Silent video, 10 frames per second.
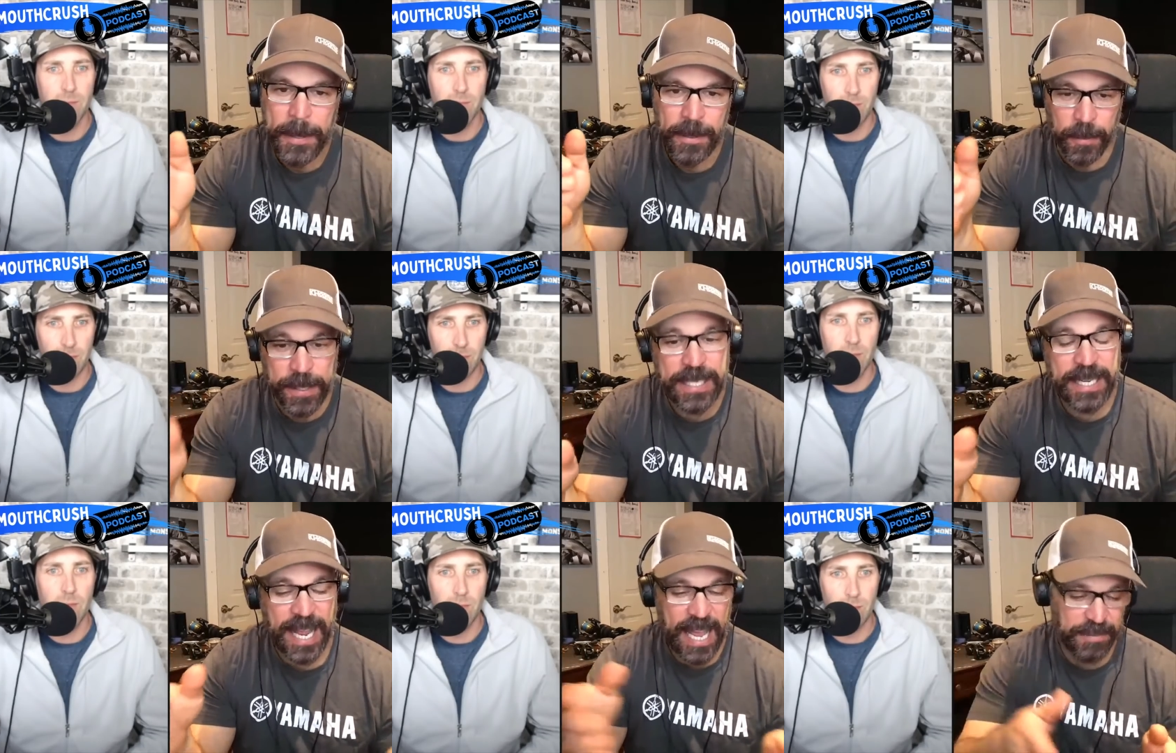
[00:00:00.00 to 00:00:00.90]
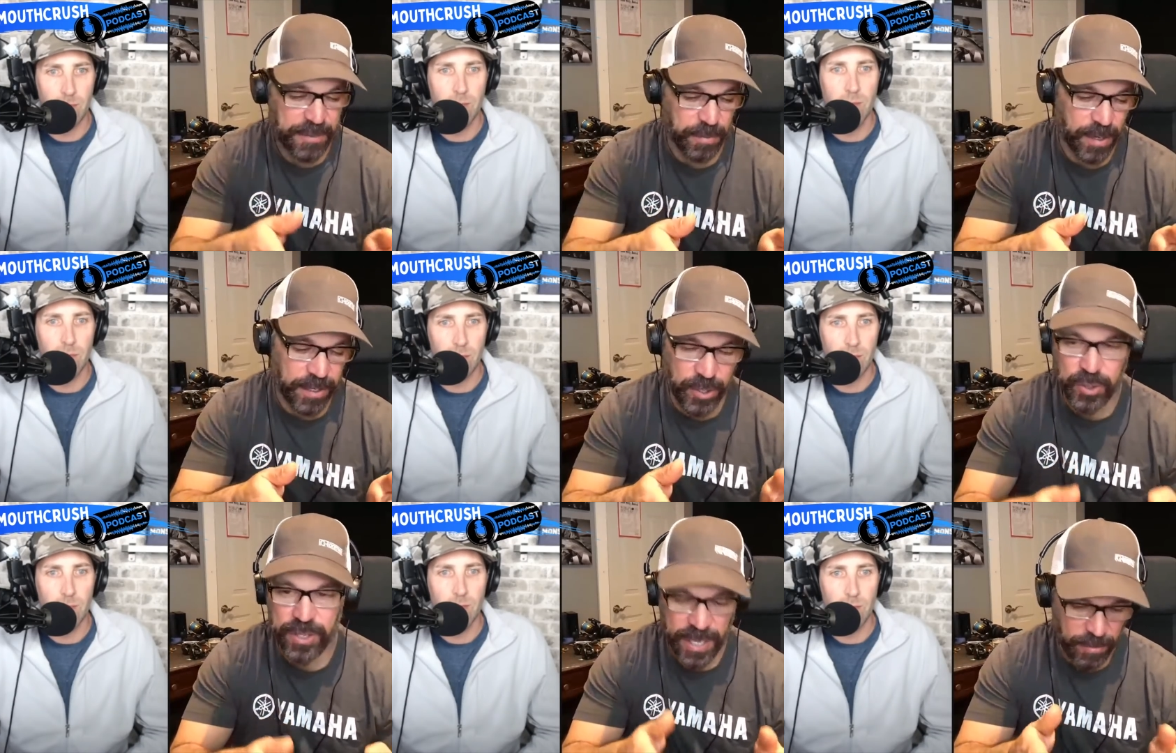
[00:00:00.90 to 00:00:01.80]
Speaker 1: Mm -hmm. The mm-hmm. reason I have to run,
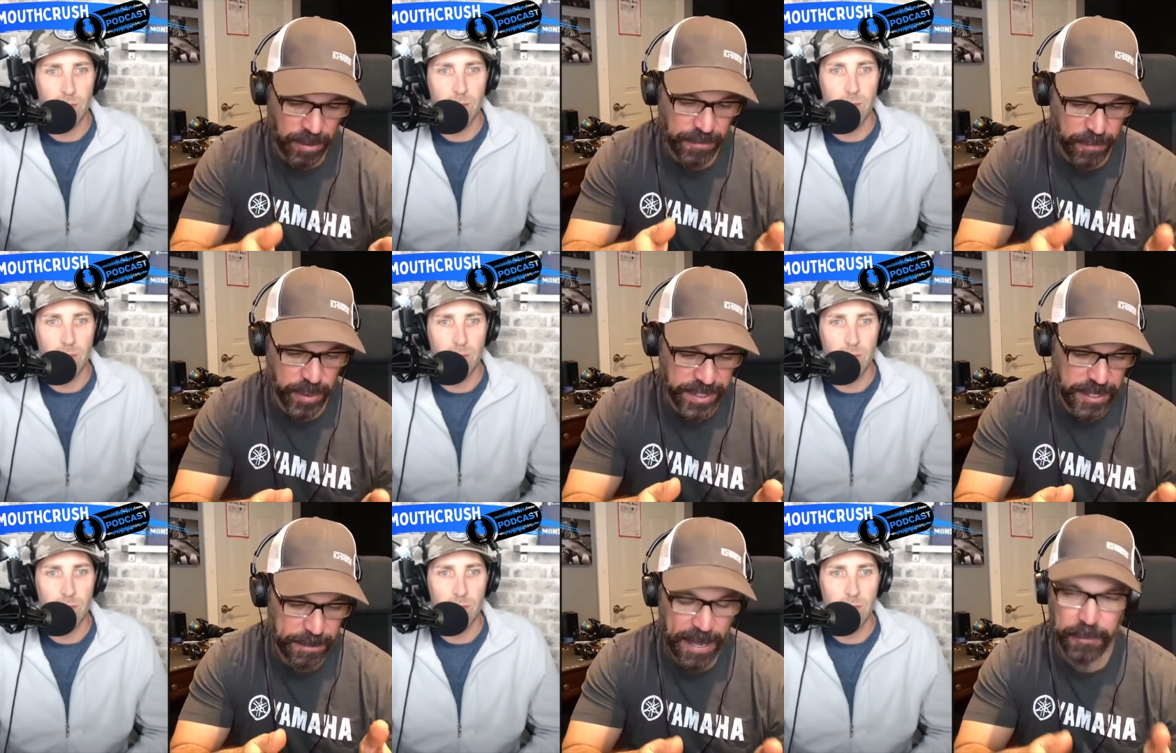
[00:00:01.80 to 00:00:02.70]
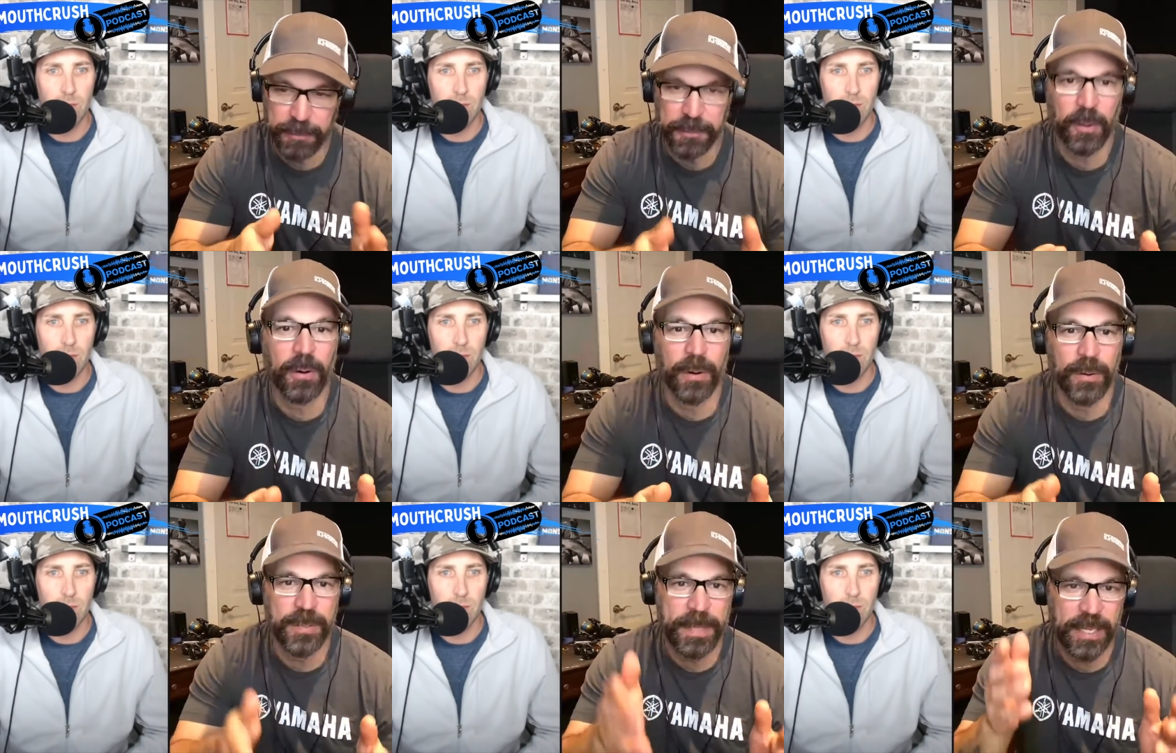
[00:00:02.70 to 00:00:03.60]
usually I run 14 pound
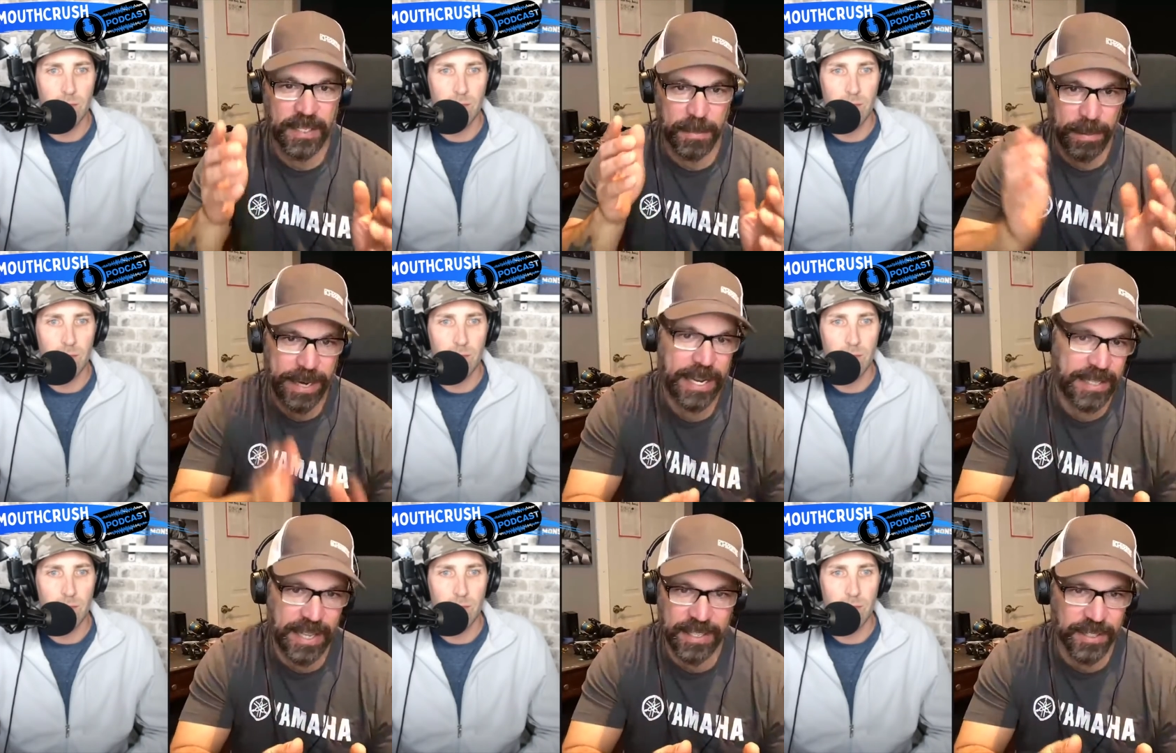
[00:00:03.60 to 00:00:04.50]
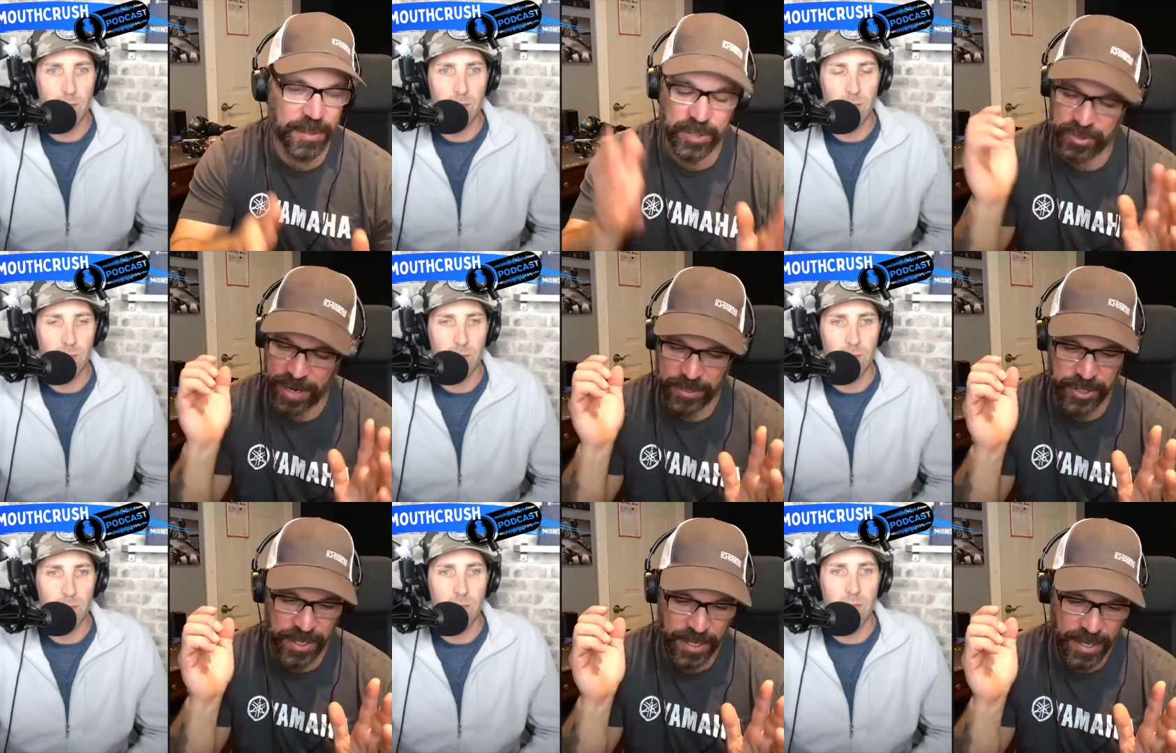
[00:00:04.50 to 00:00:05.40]
fluoro, is because the braid has that zero
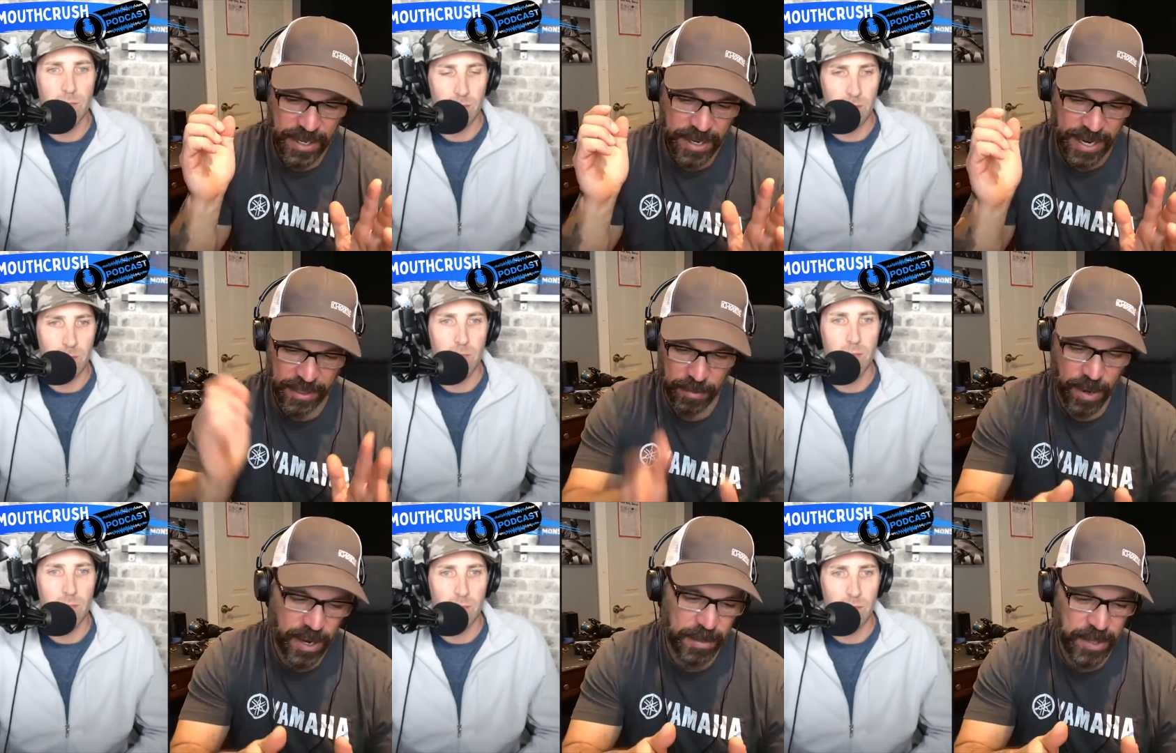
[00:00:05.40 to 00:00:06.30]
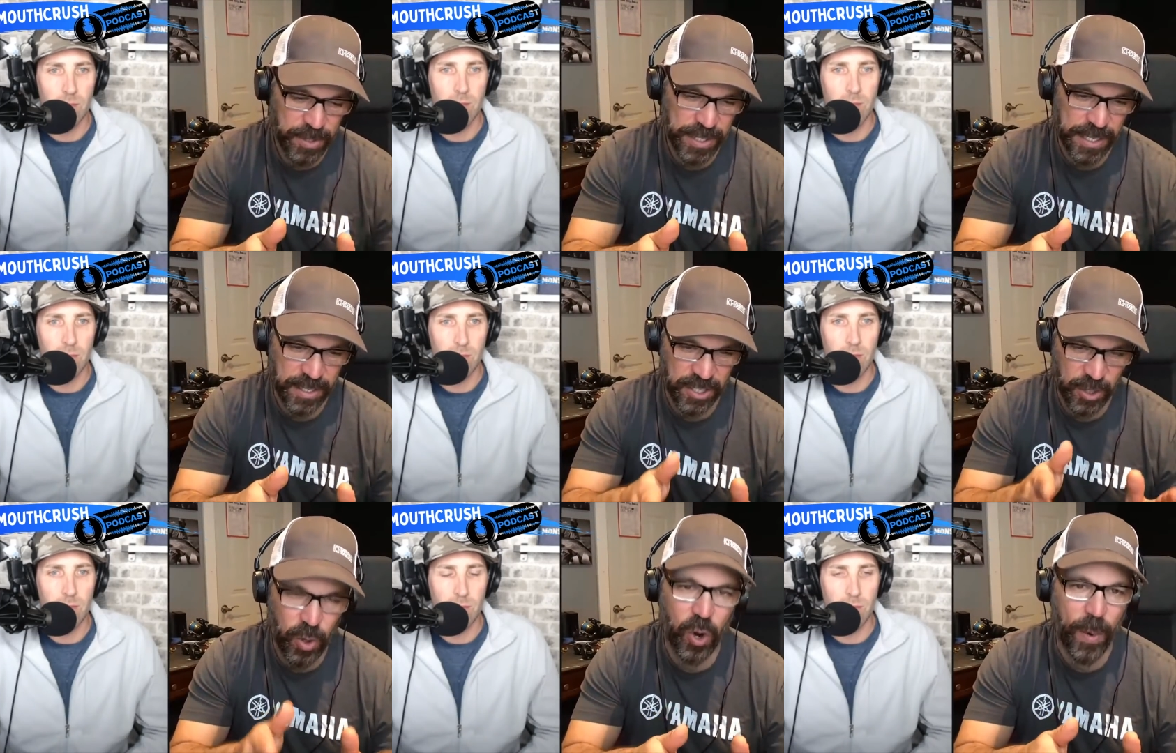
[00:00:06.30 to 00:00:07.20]
stretch. And the rod I'm using is
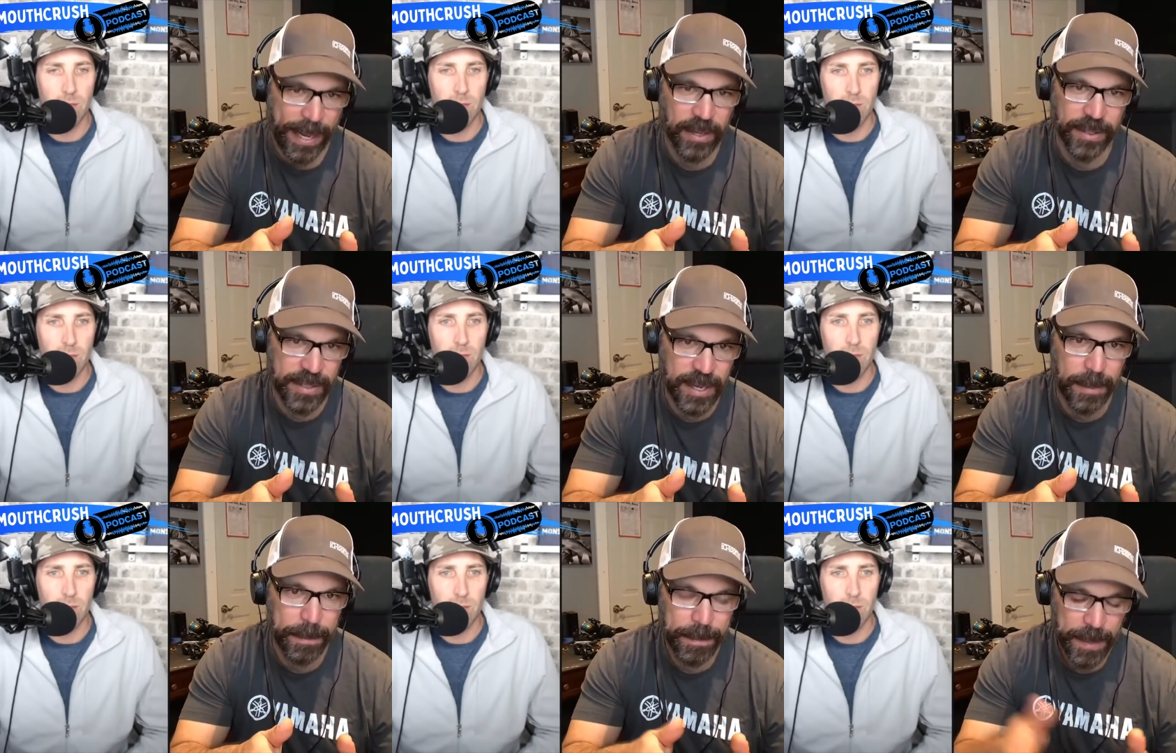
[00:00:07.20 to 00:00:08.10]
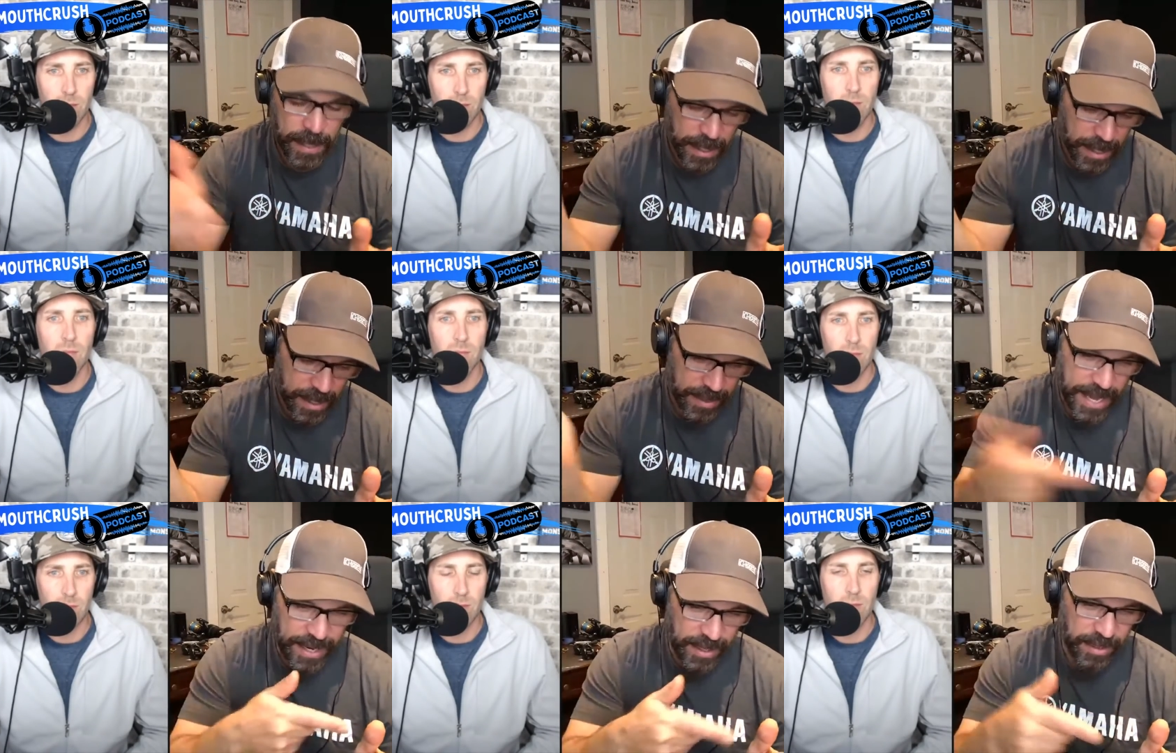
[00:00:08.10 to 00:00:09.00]
so quick on the tip
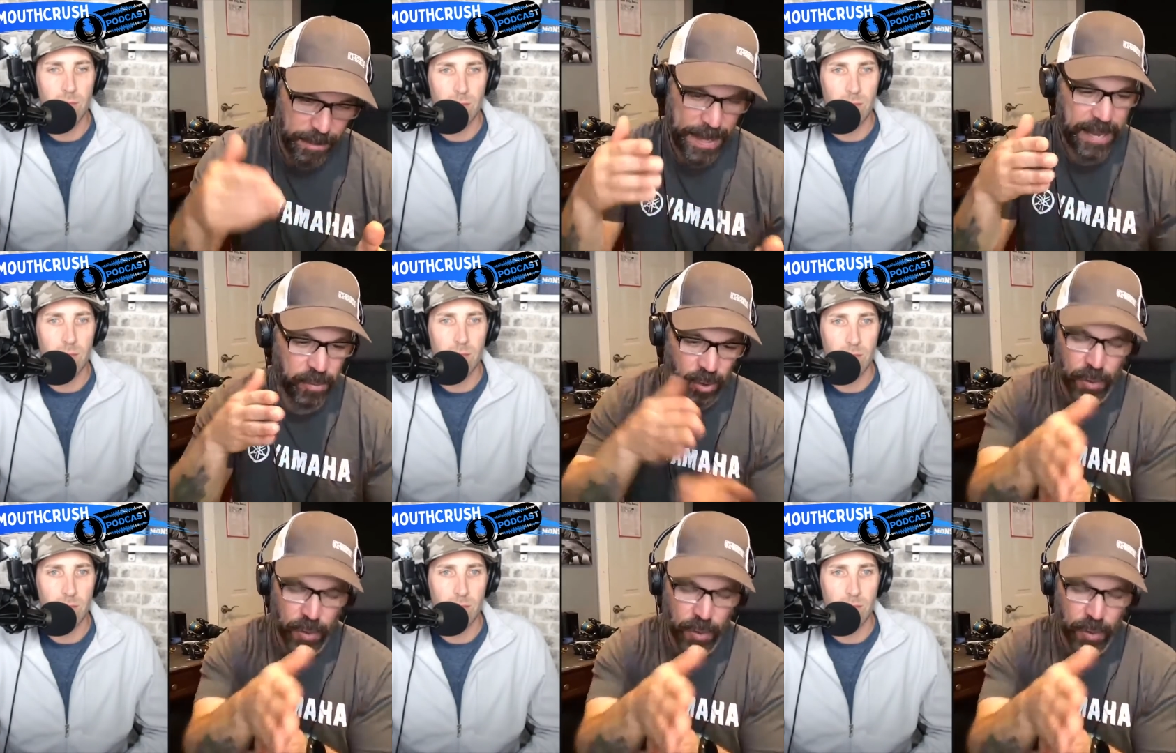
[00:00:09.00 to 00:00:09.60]
that the bait will